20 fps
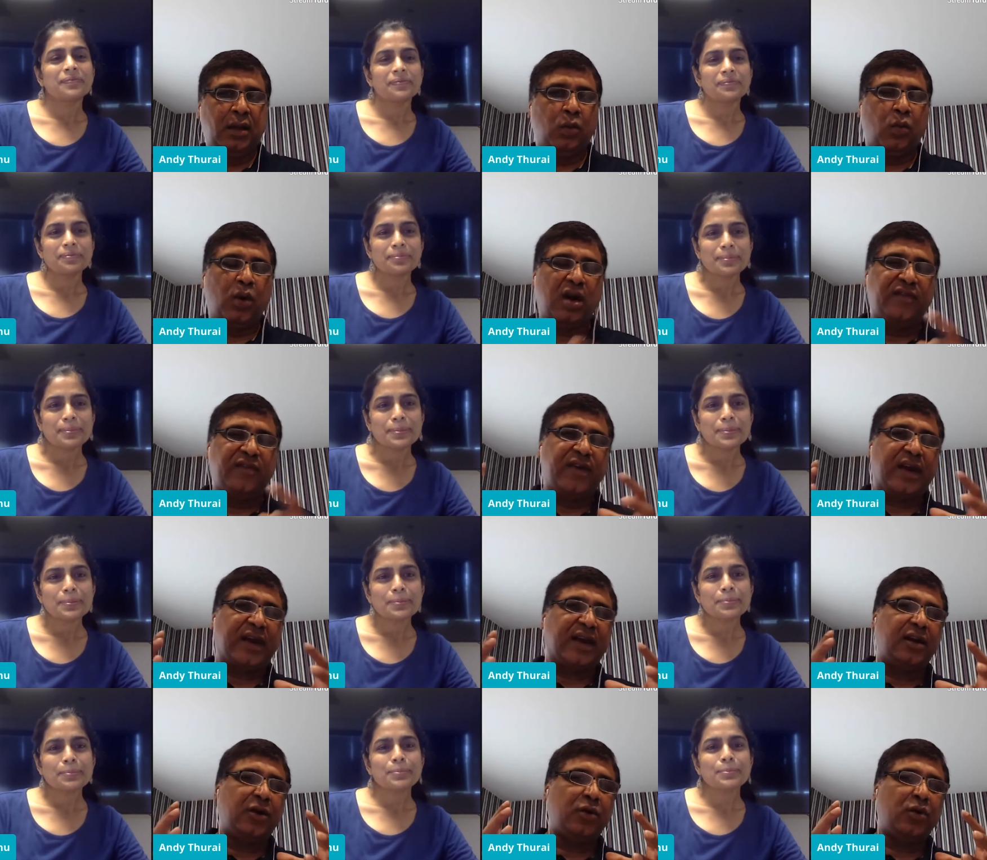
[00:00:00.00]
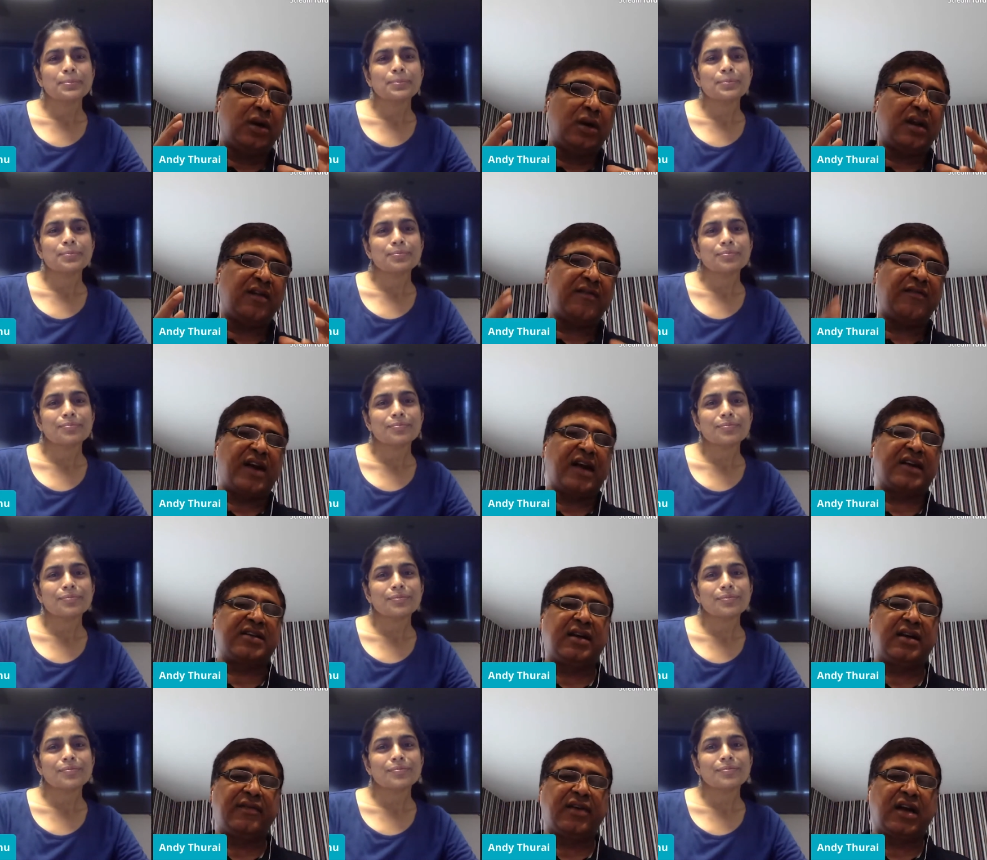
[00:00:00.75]
Speaker 1: what if i can do it at a
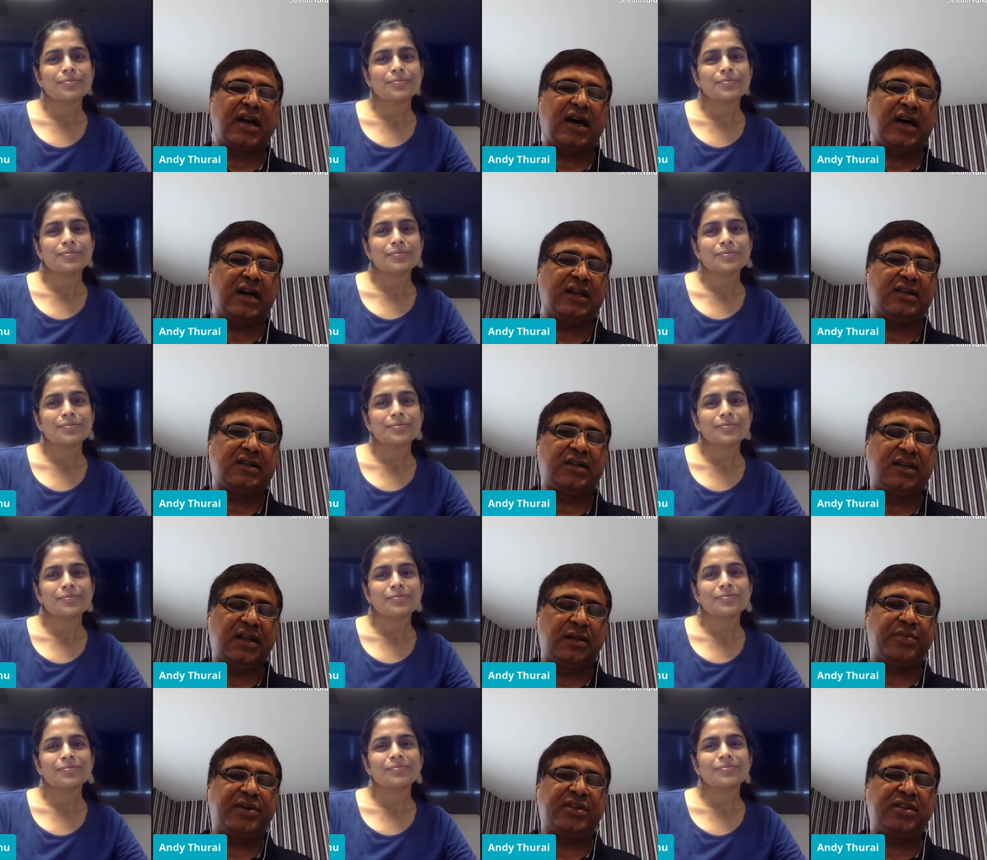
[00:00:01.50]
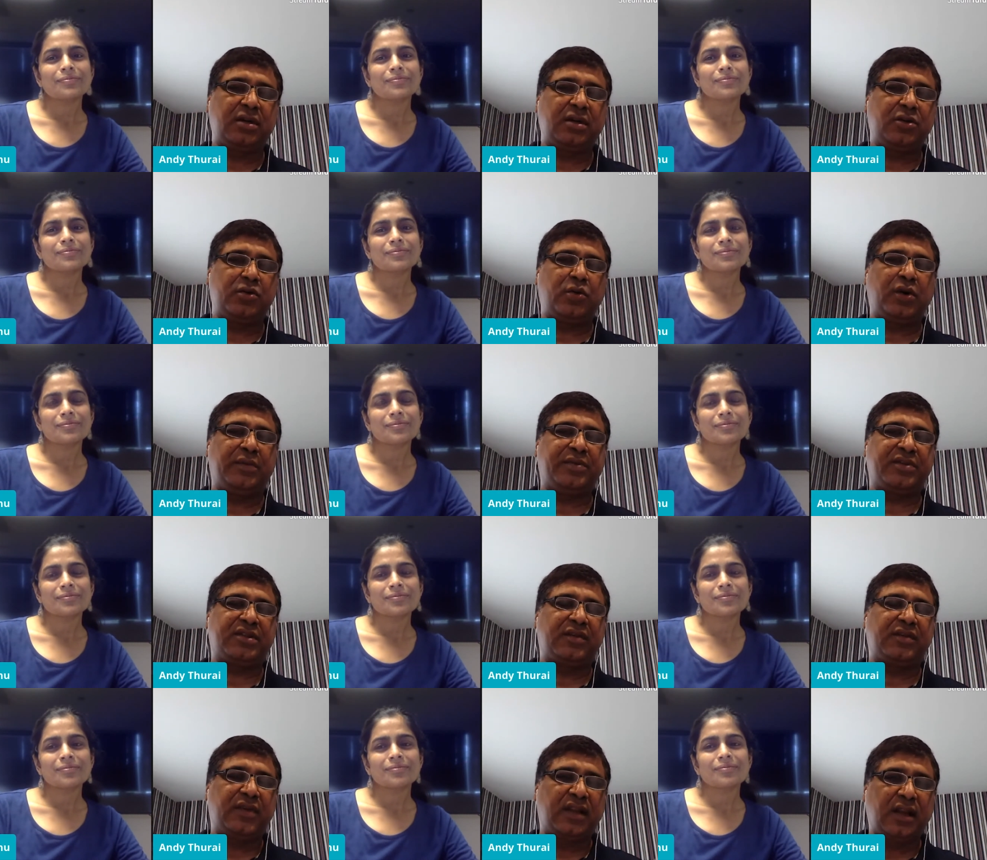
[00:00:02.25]
fraction of a cost 10%
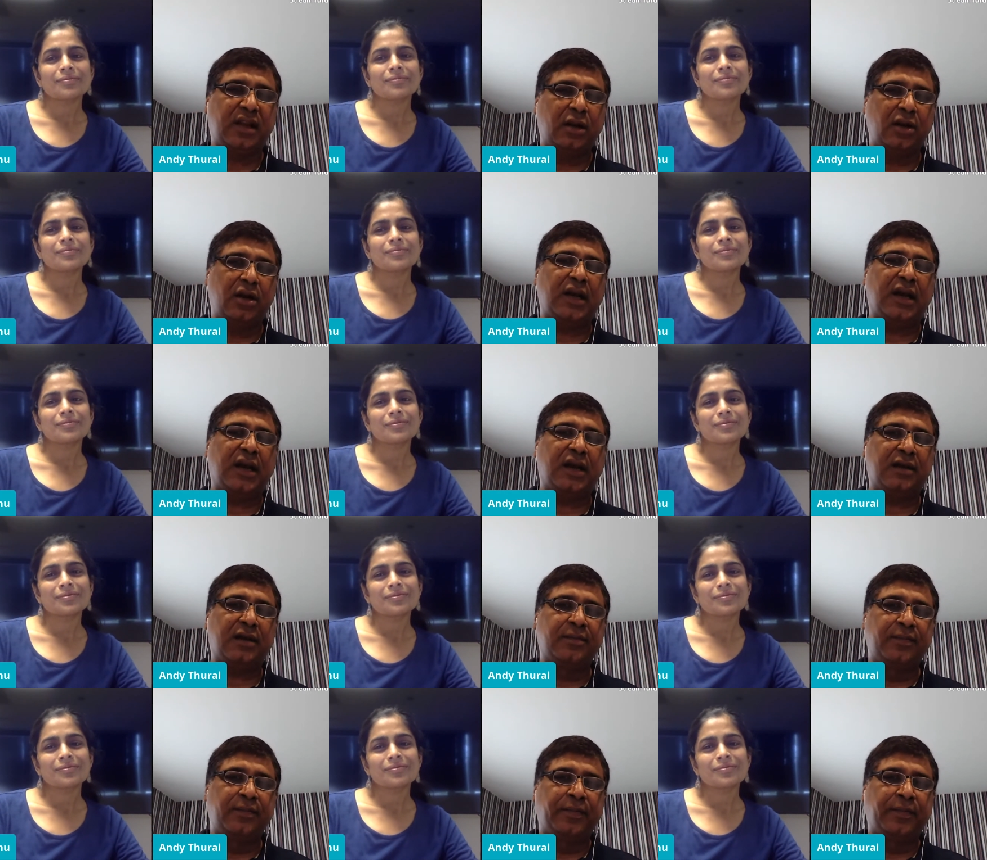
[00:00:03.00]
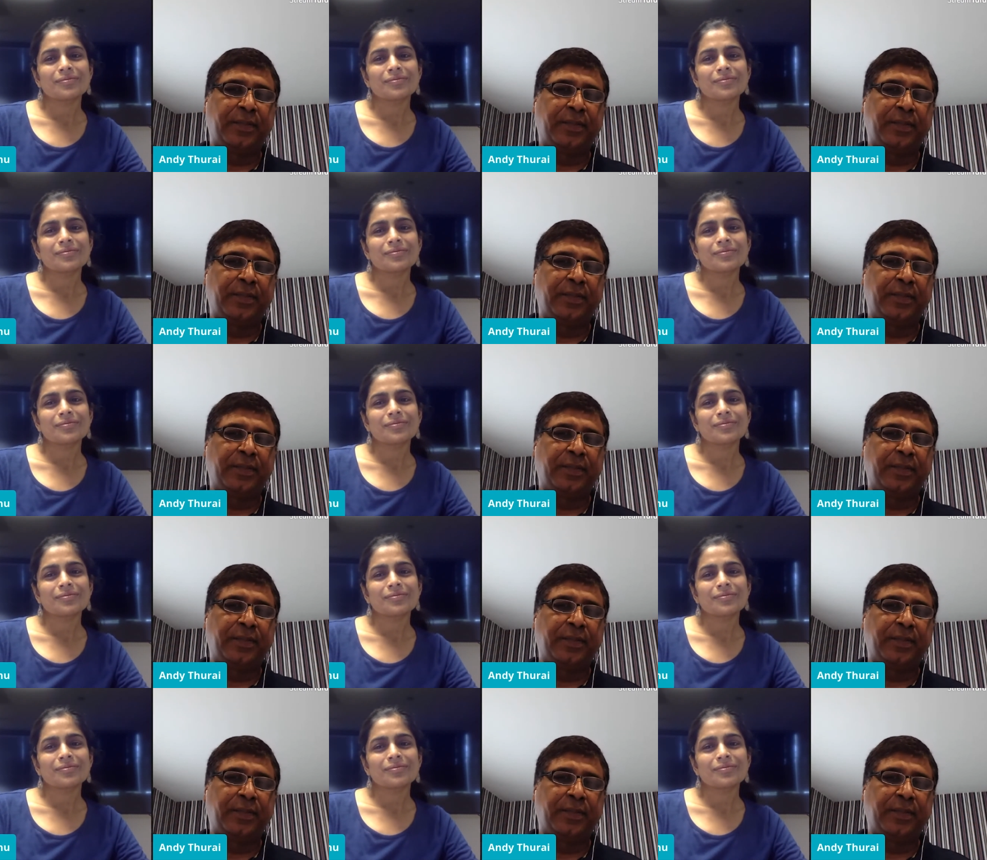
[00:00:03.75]
20% when they look at it